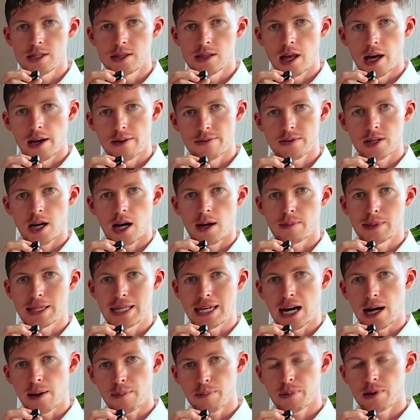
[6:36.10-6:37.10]
the Lifetime
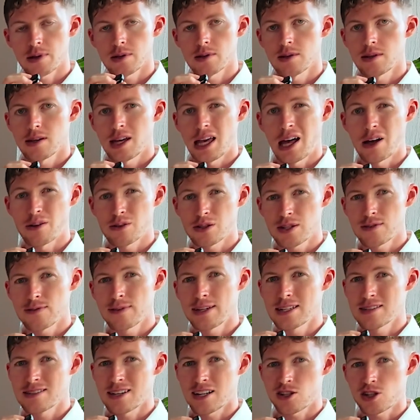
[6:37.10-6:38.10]
app.
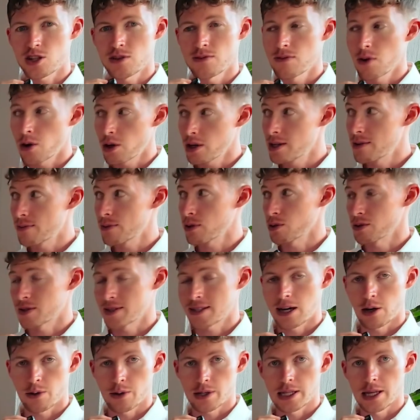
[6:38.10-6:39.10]
LTV is actually very difficult
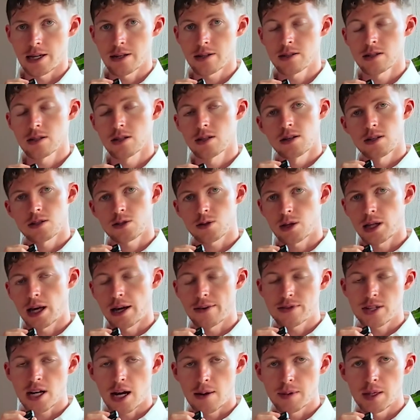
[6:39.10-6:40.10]
to calculate. So
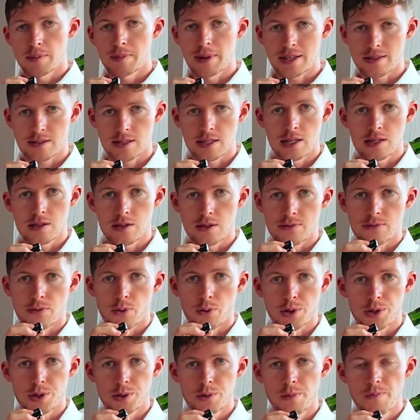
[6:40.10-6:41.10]
Lifetime makes it easy
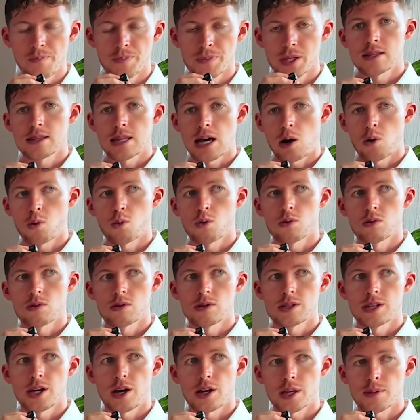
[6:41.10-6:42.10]
for you. Now,
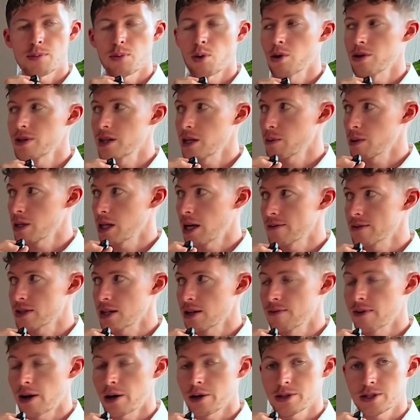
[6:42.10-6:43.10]
the other important thing with
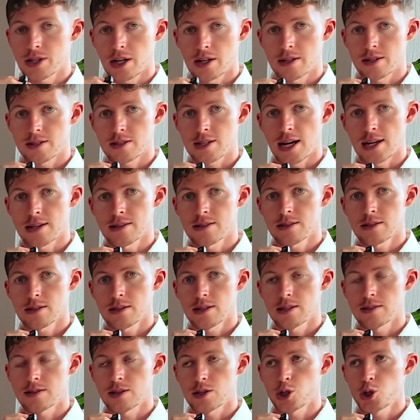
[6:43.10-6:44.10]
lifetime value to understand
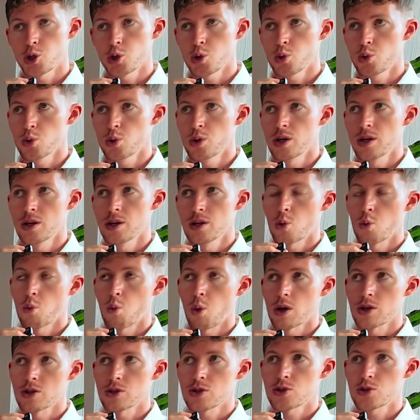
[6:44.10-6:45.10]
is that you
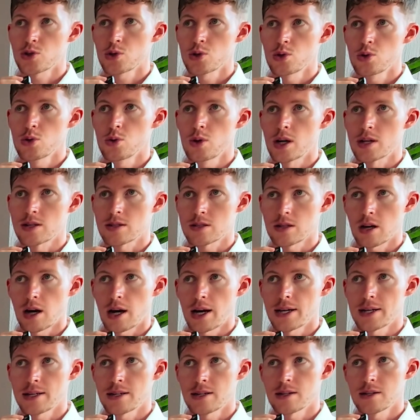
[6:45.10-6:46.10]
want to
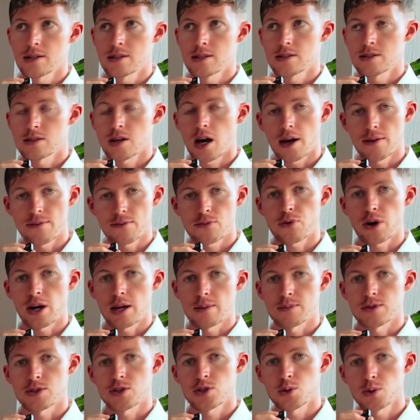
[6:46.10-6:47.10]
assign
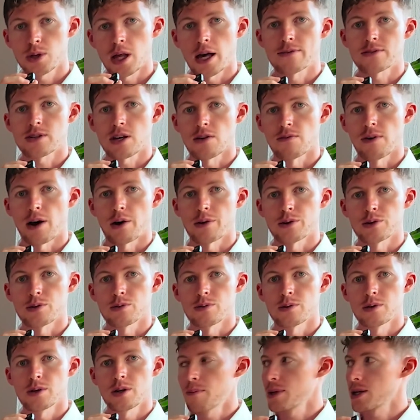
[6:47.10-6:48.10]
timeframes to lifetime value,
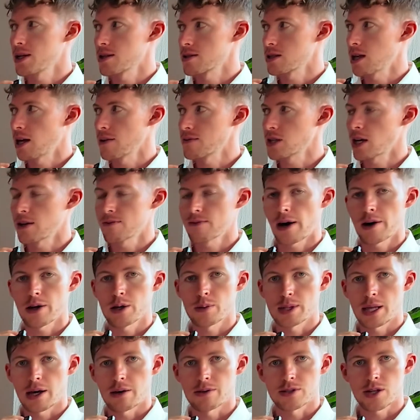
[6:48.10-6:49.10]
because lifetime
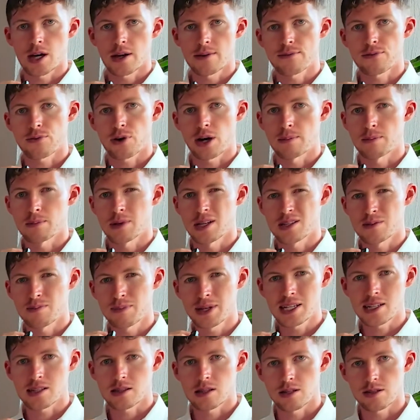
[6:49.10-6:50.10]
value without a time frame is
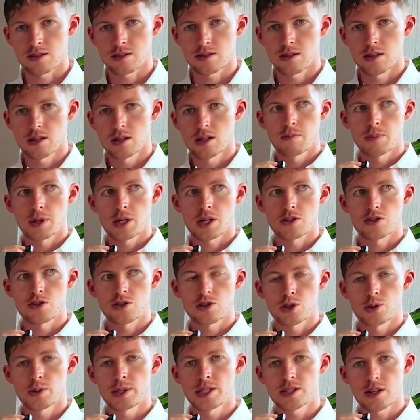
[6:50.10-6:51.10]
meaningless,
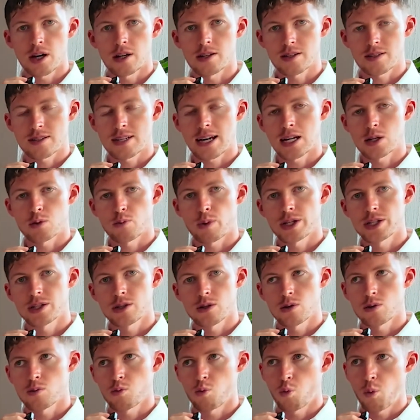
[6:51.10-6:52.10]
because you need to understand
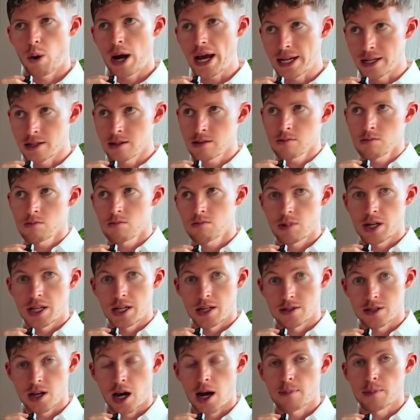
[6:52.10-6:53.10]
when
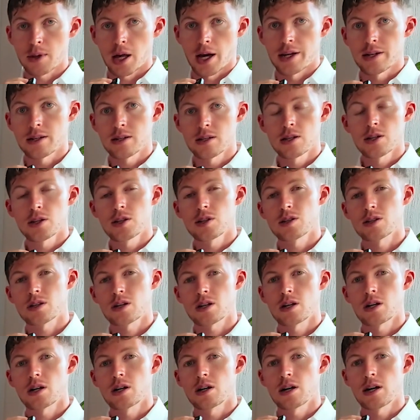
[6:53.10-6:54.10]
in a timeline
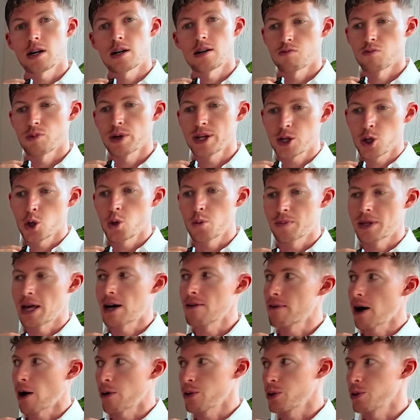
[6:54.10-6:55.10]
you're going to recoup
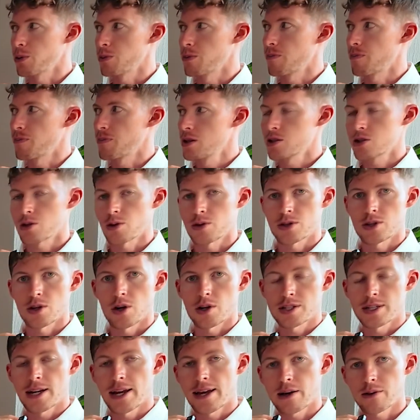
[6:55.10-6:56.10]
that value. So
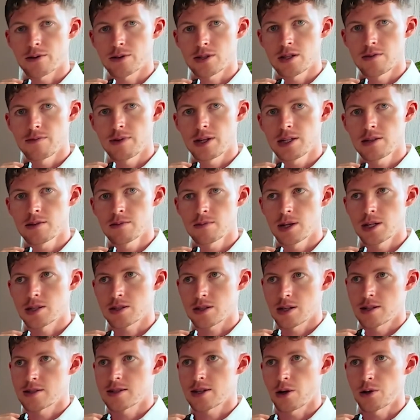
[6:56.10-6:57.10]
30-day LTV
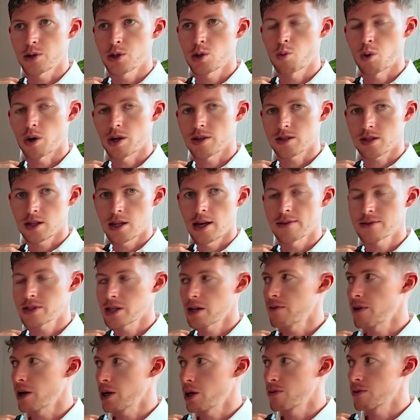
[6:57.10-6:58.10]
is going to tell you what is the
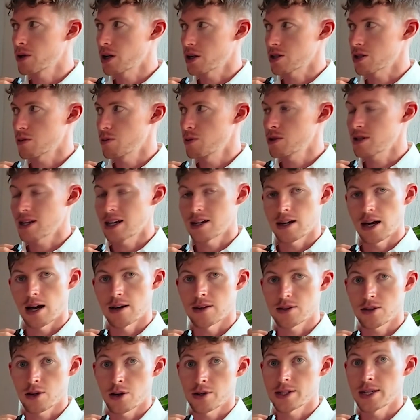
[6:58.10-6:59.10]
lifetime value of customers
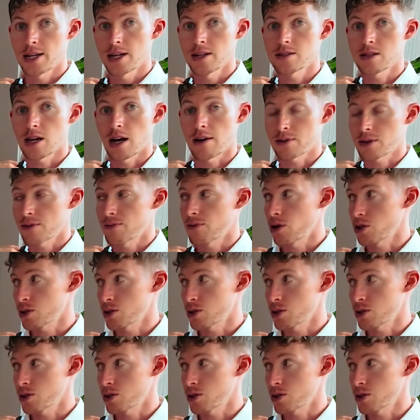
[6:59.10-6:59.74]
30 days after